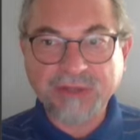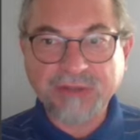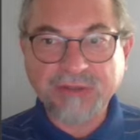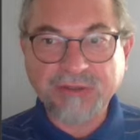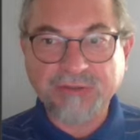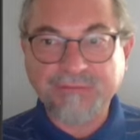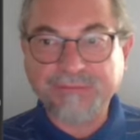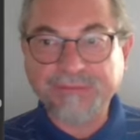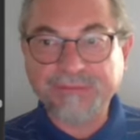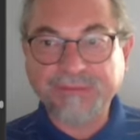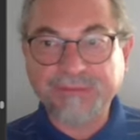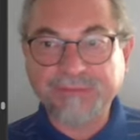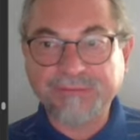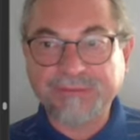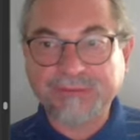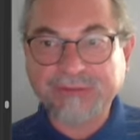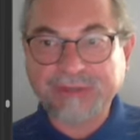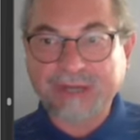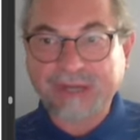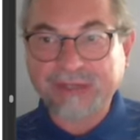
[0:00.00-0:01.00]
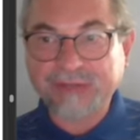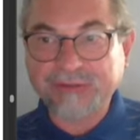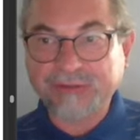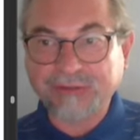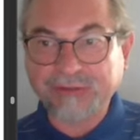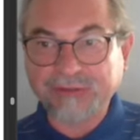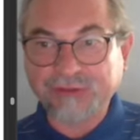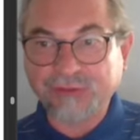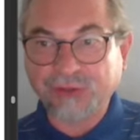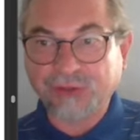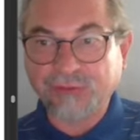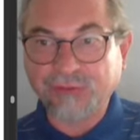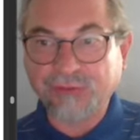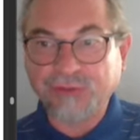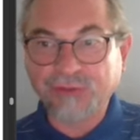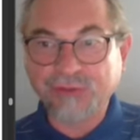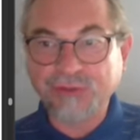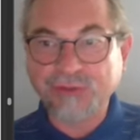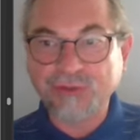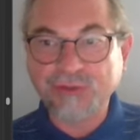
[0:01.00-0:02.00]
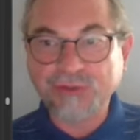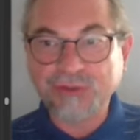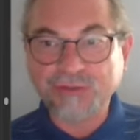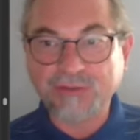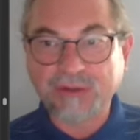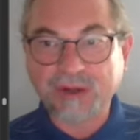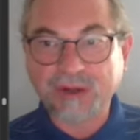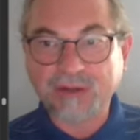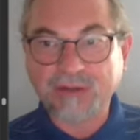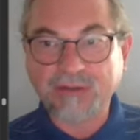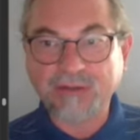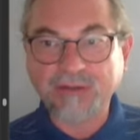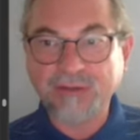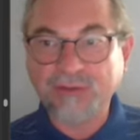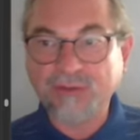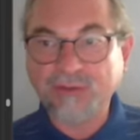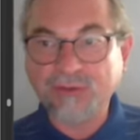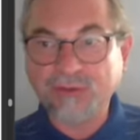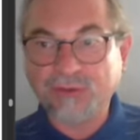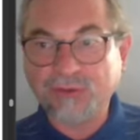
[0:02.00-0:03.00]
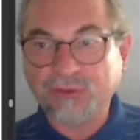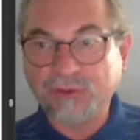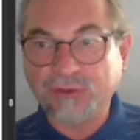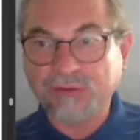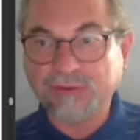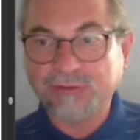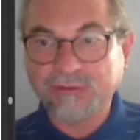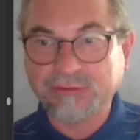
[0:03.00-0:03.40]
So if, if a schedule is non-reduced, well, you could